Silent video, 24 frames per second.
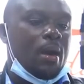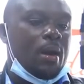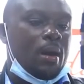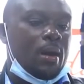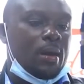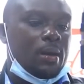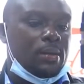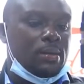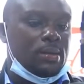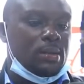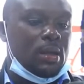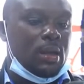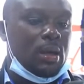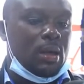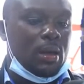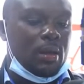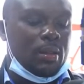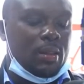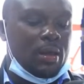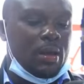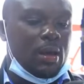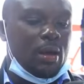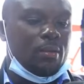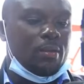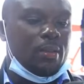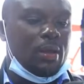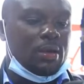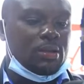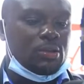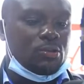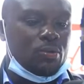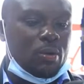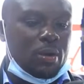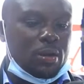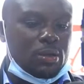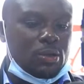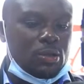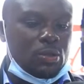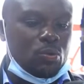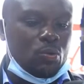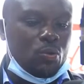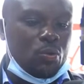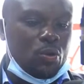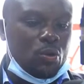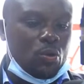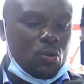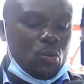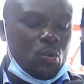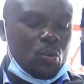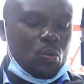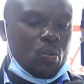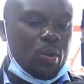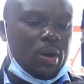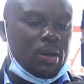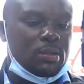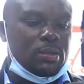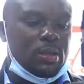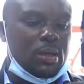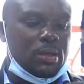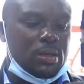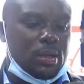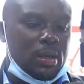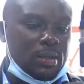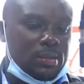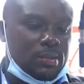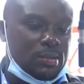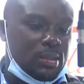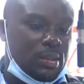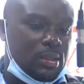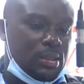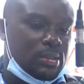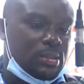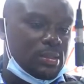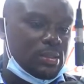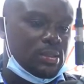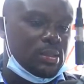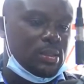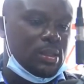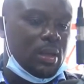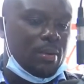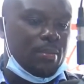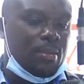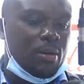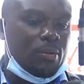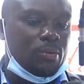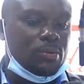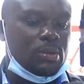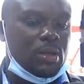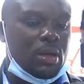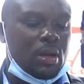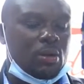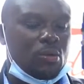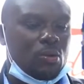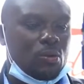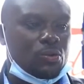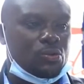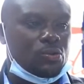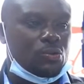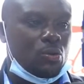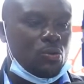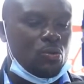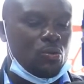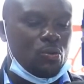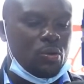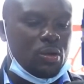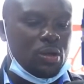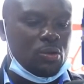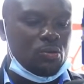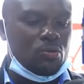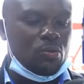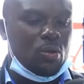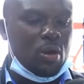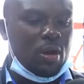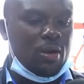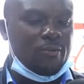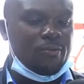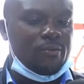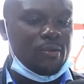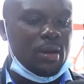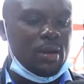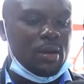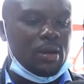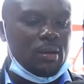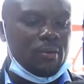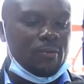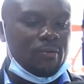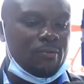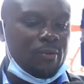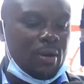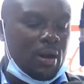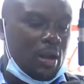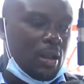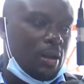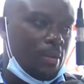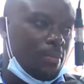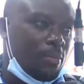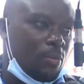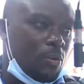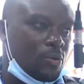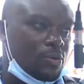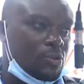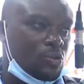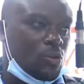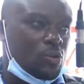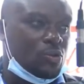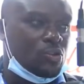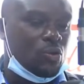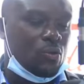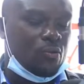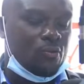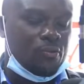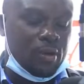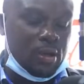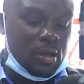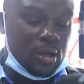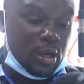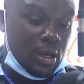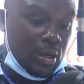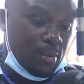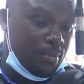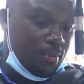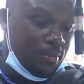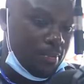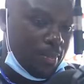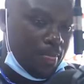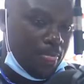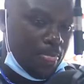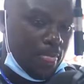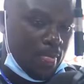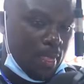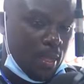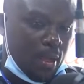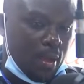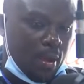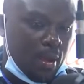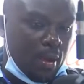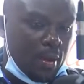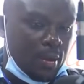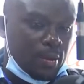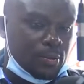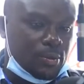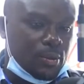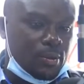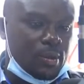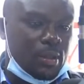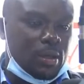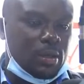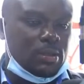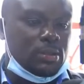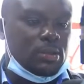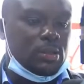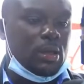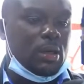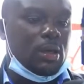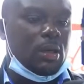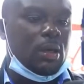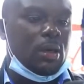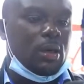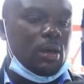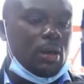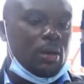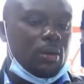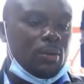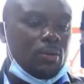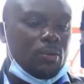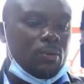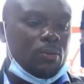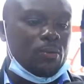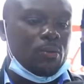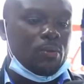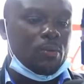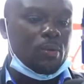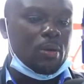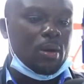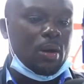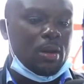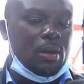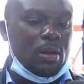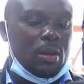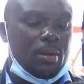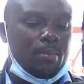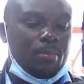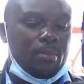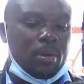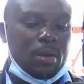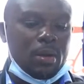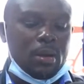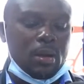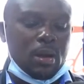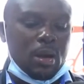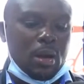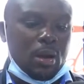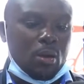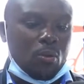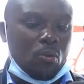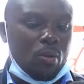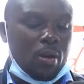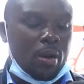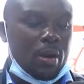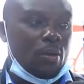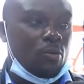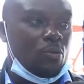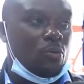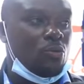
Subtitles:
And that's what we look at and assess the amount. And also you need to have a variable source of income so that you can ably acquire.